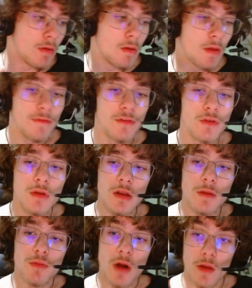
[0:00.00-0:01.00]
If you need to
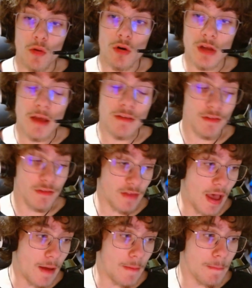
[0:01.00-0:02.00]
prioritize a
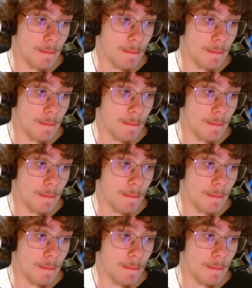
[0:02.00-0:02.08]
stat,